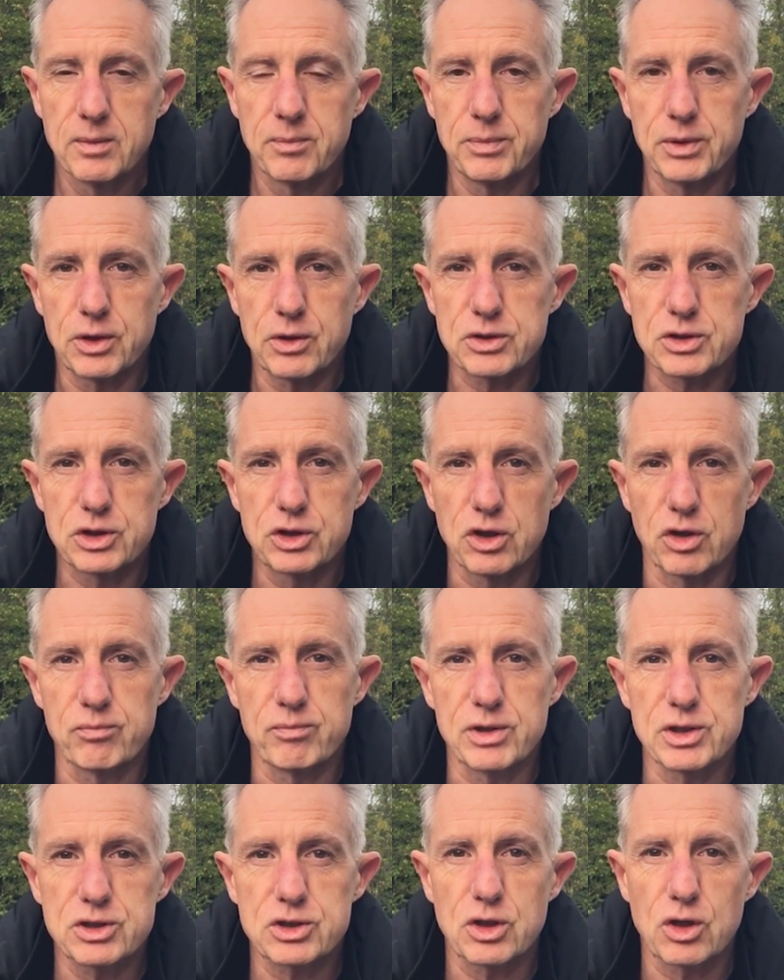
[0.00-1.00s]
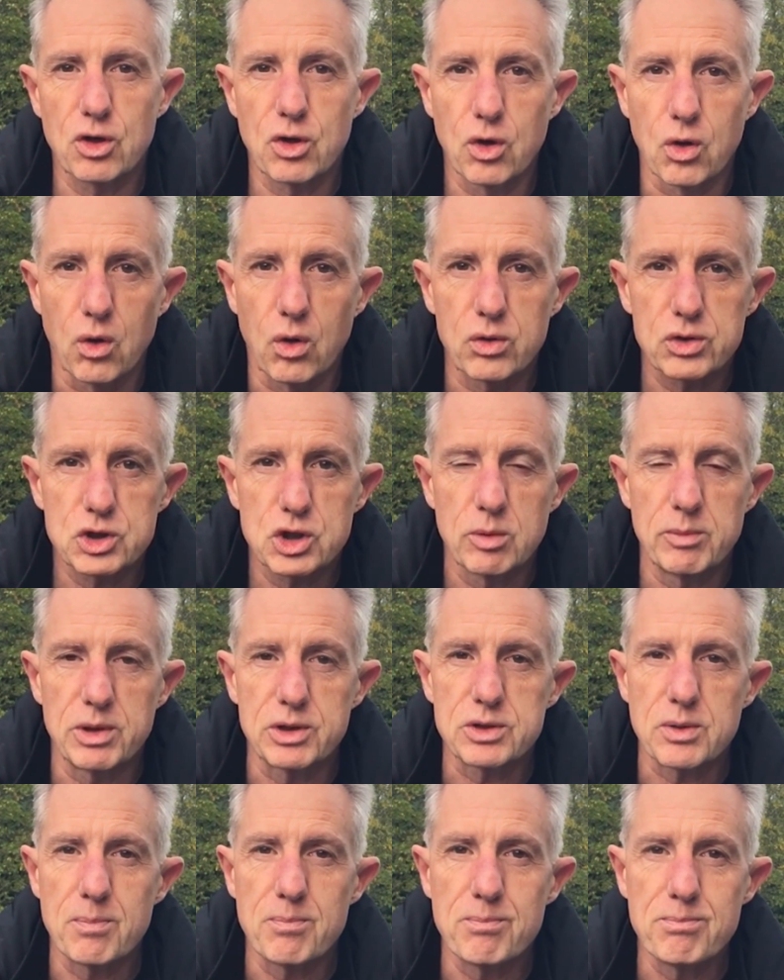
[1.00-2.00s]
Because governments and laws come in
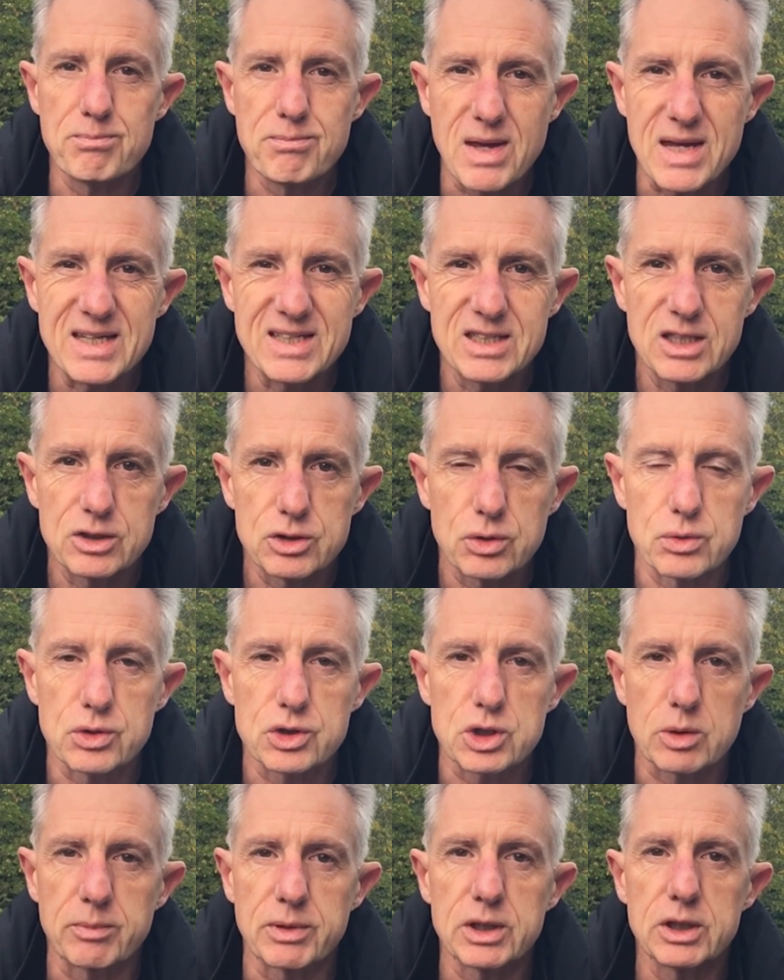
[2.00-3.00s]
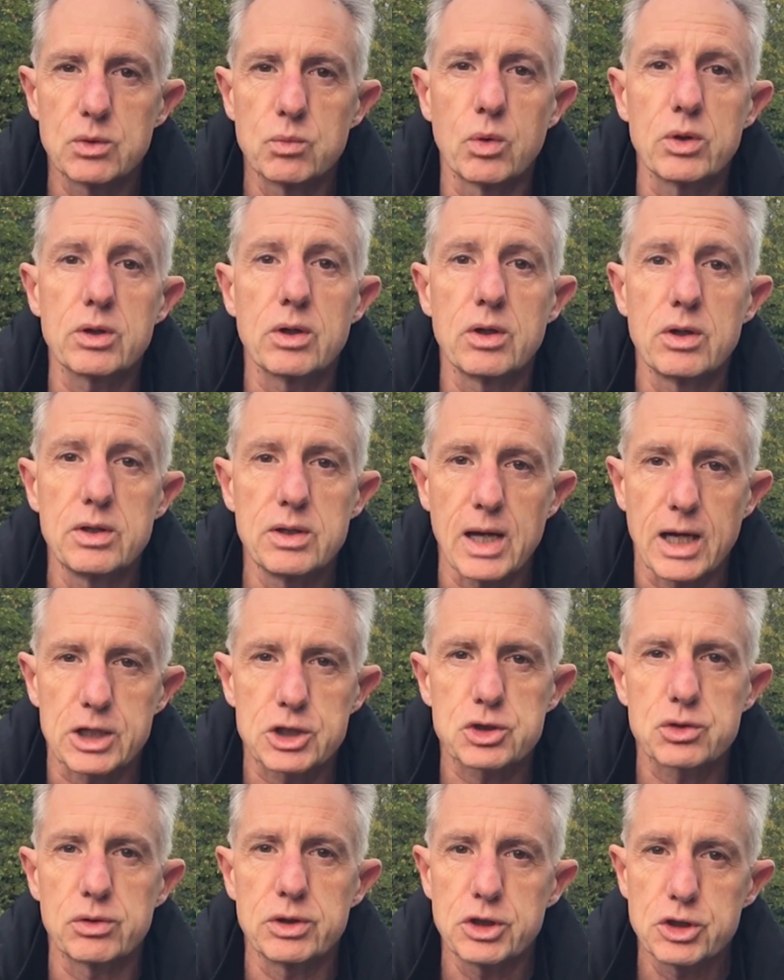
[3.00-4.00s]
to make you do something you wouldn't
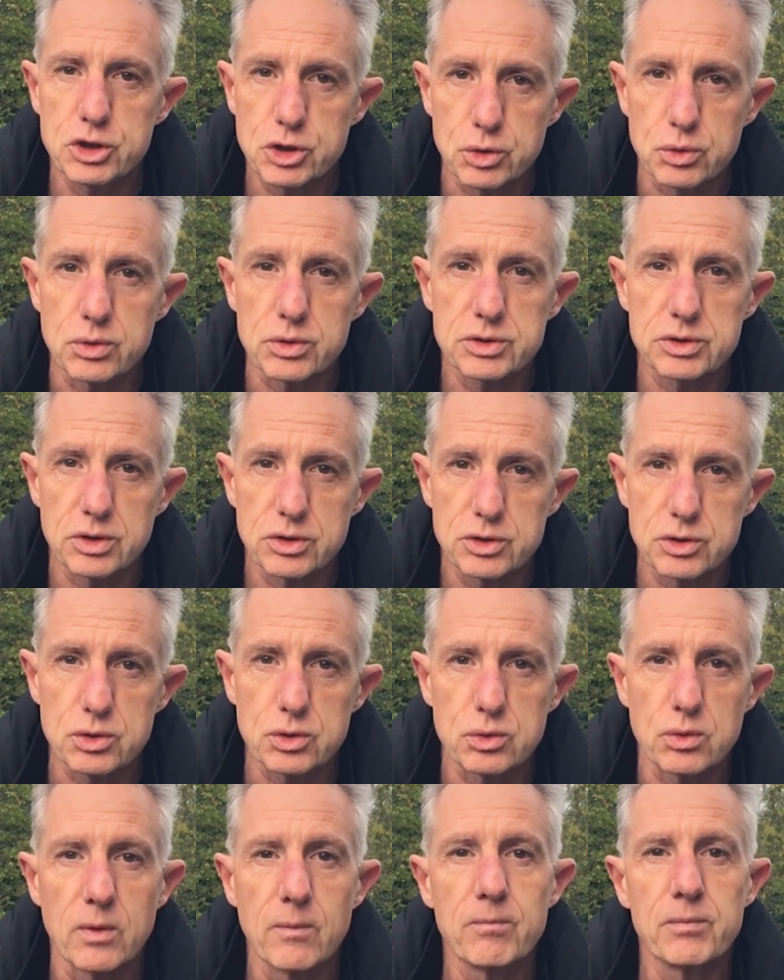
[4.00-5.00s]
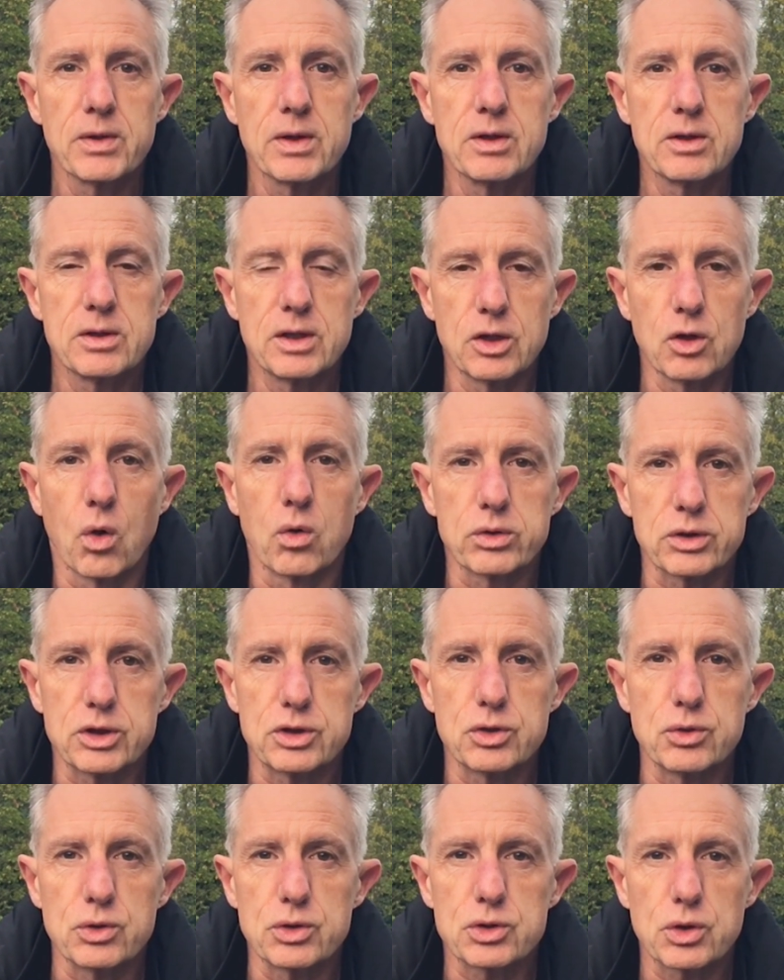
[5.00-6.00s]
naturally choose to do. In order to
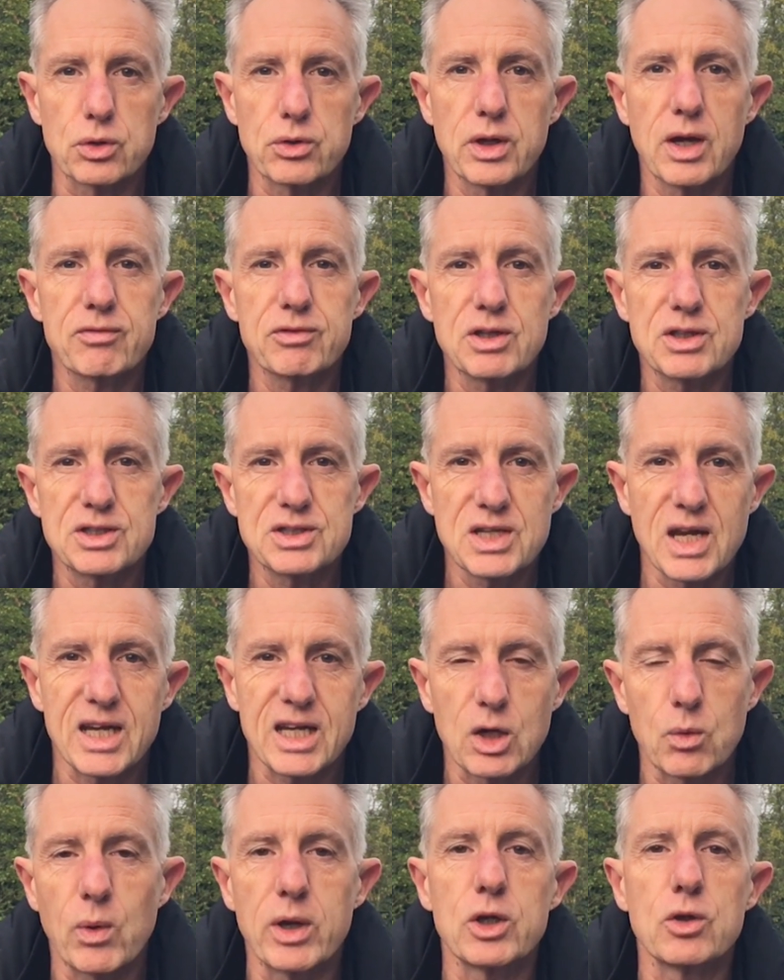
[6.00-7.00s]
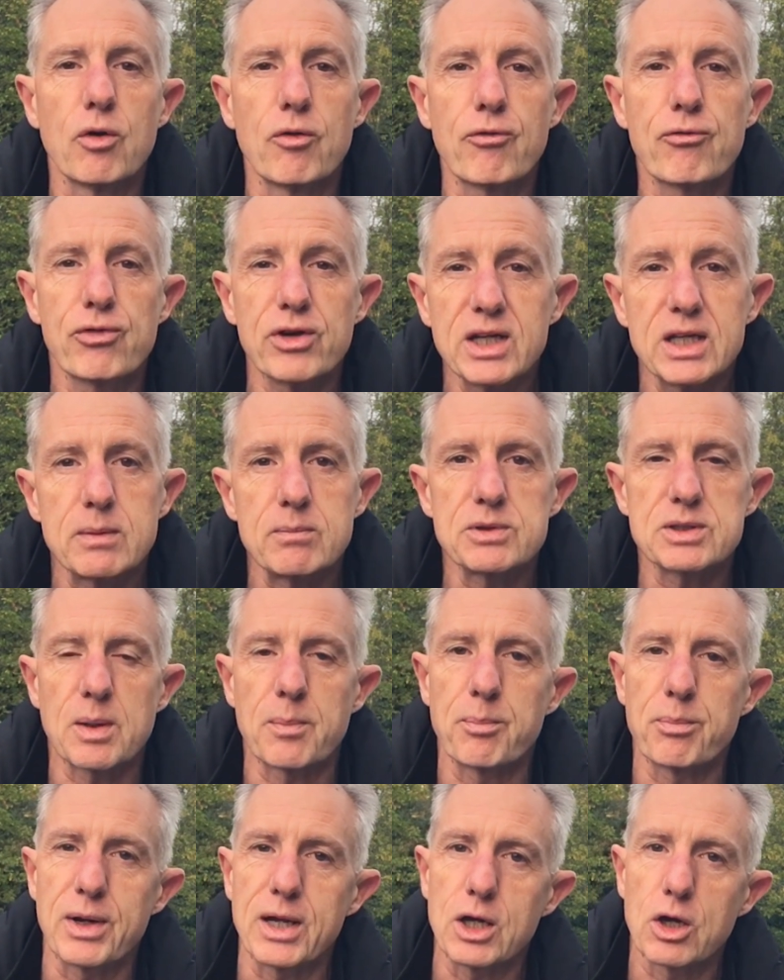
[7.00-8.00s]
do so, they have to take away your freedoms
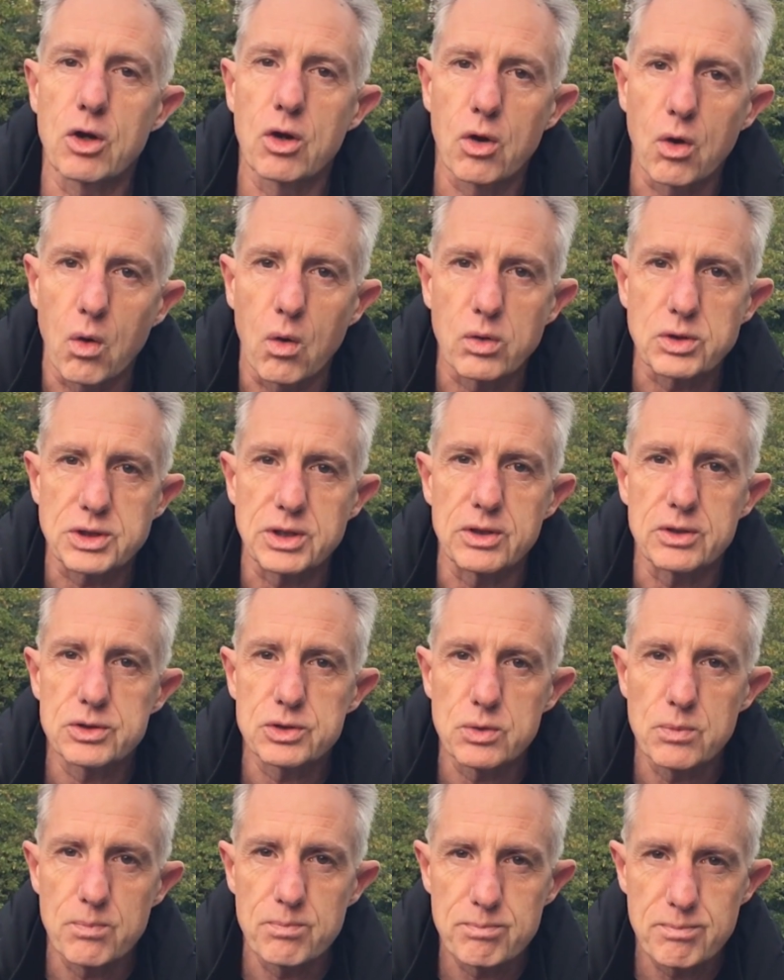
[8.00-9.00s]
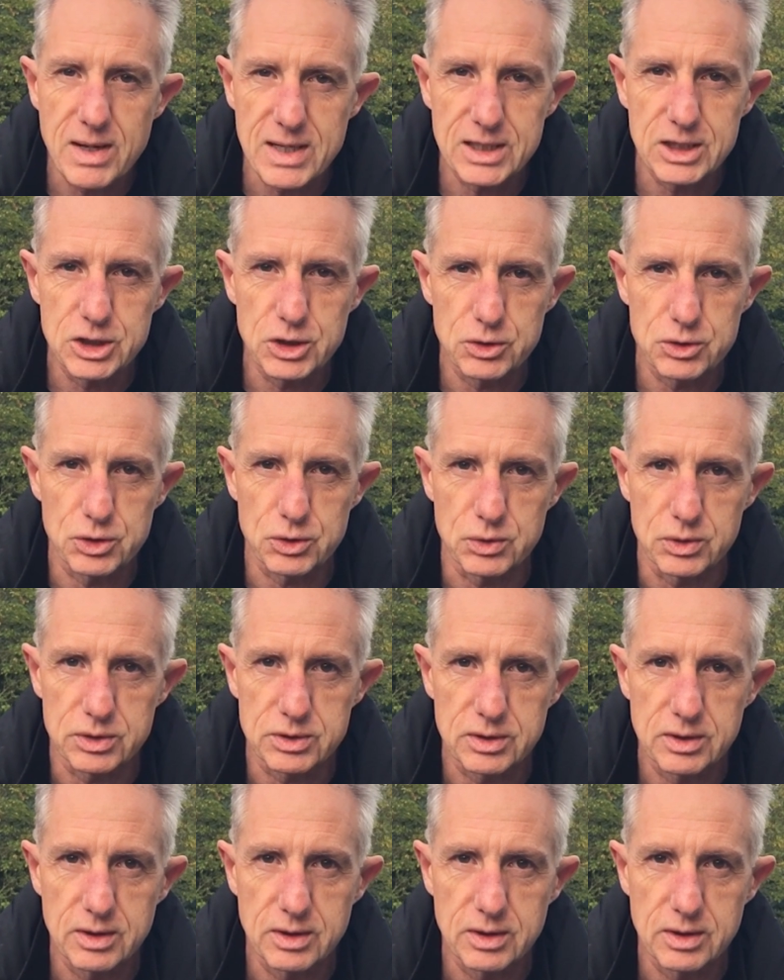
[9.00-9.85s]
and bring laws in to make you do it.